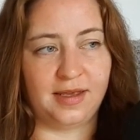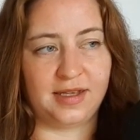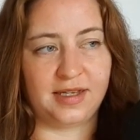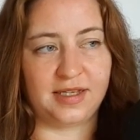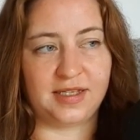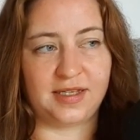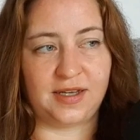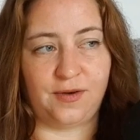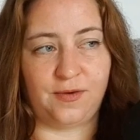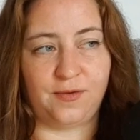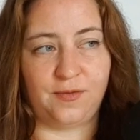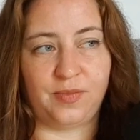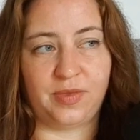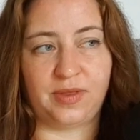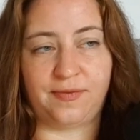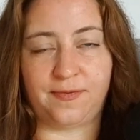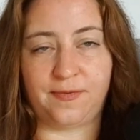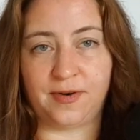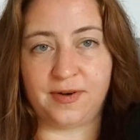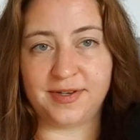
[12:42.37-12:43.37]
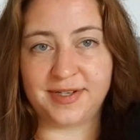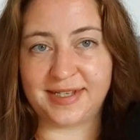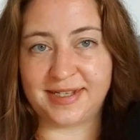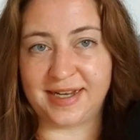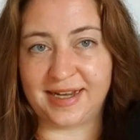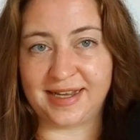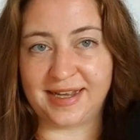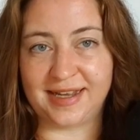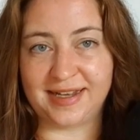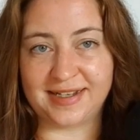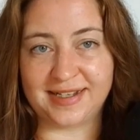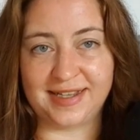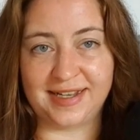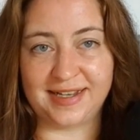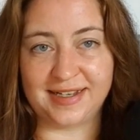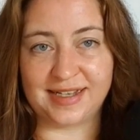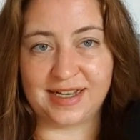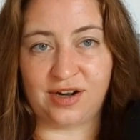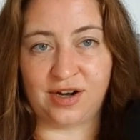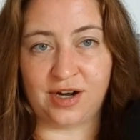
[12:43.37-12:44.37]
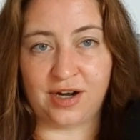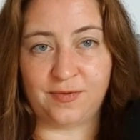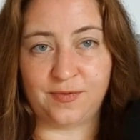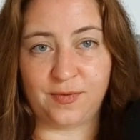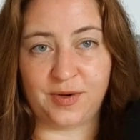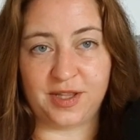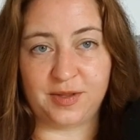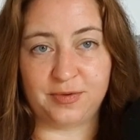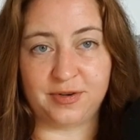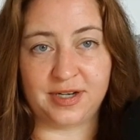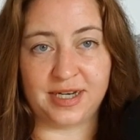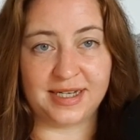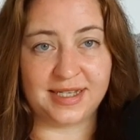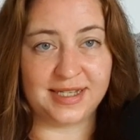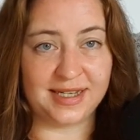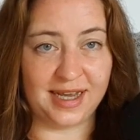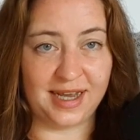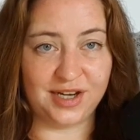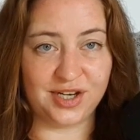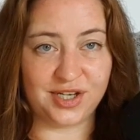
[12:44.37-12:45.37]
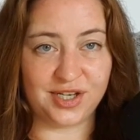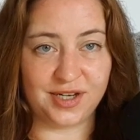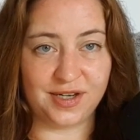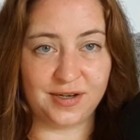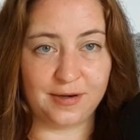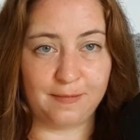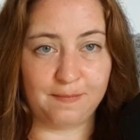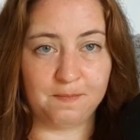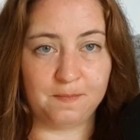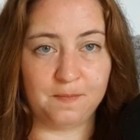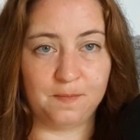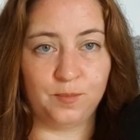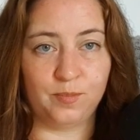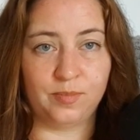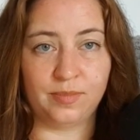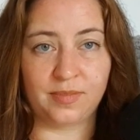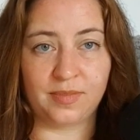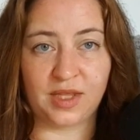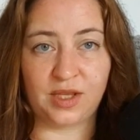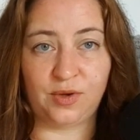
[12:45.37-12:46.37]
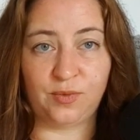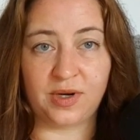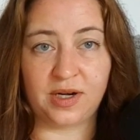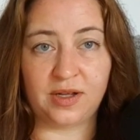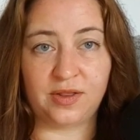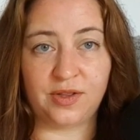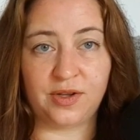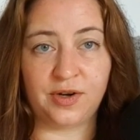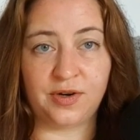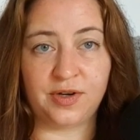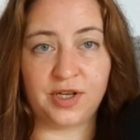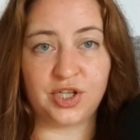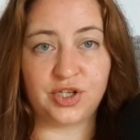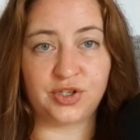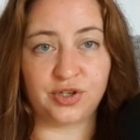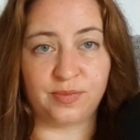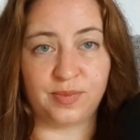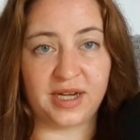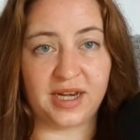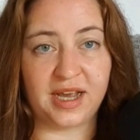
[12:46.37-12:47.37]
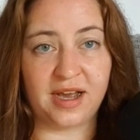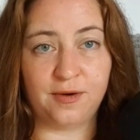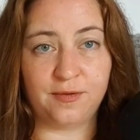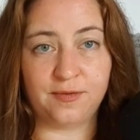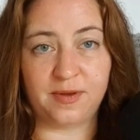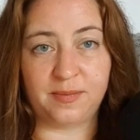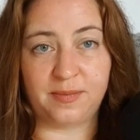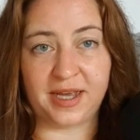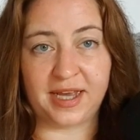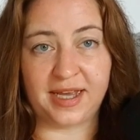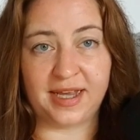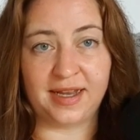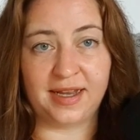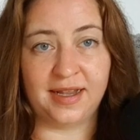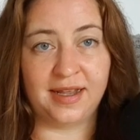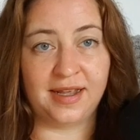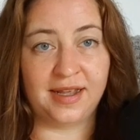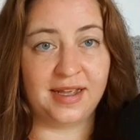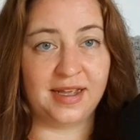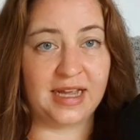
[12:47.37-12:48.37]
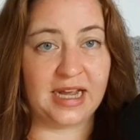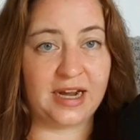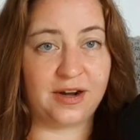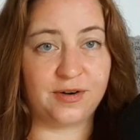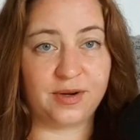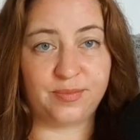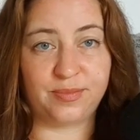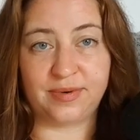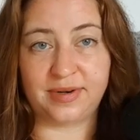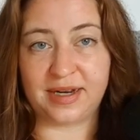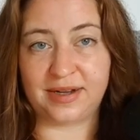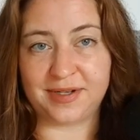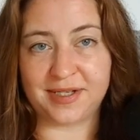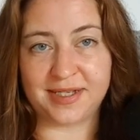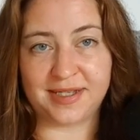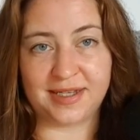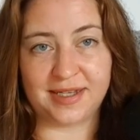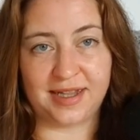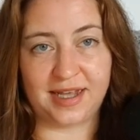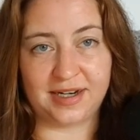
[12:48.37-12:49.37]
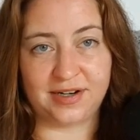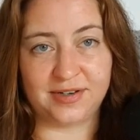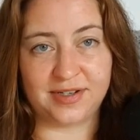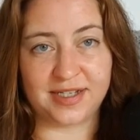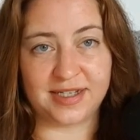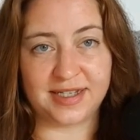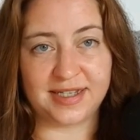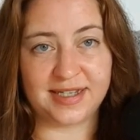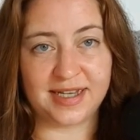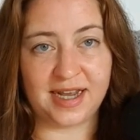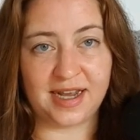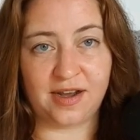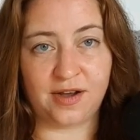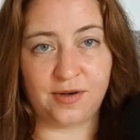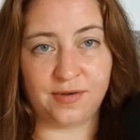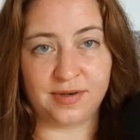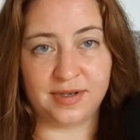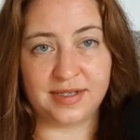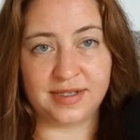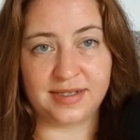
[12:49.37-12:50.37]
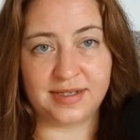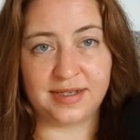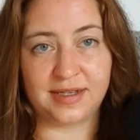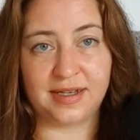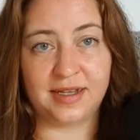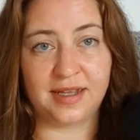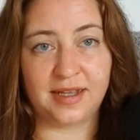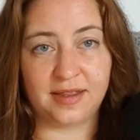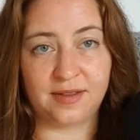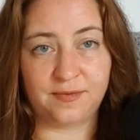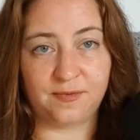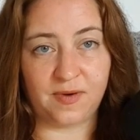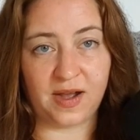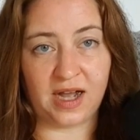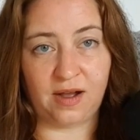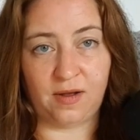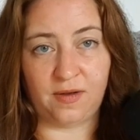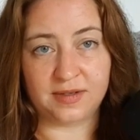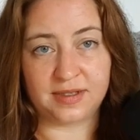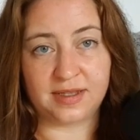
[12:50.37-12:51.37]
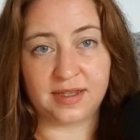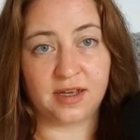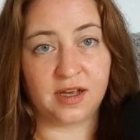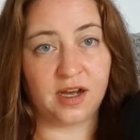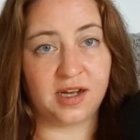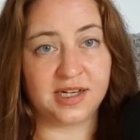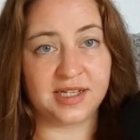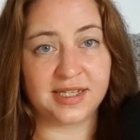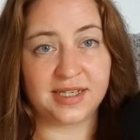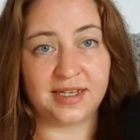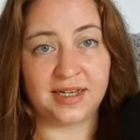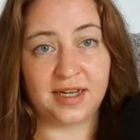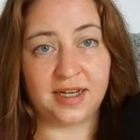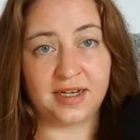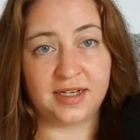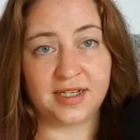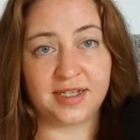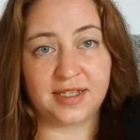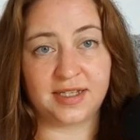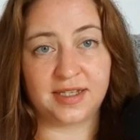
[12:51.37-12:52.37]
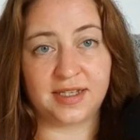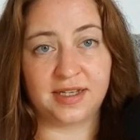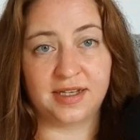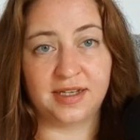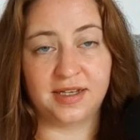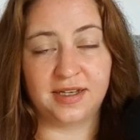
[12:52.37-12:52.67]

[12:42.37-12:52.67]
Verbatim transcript: So, the first day kicks things off with pronunciation. You want to learn the German alphabet, how to pronounce the letters and sounds, the vowels, the consonants.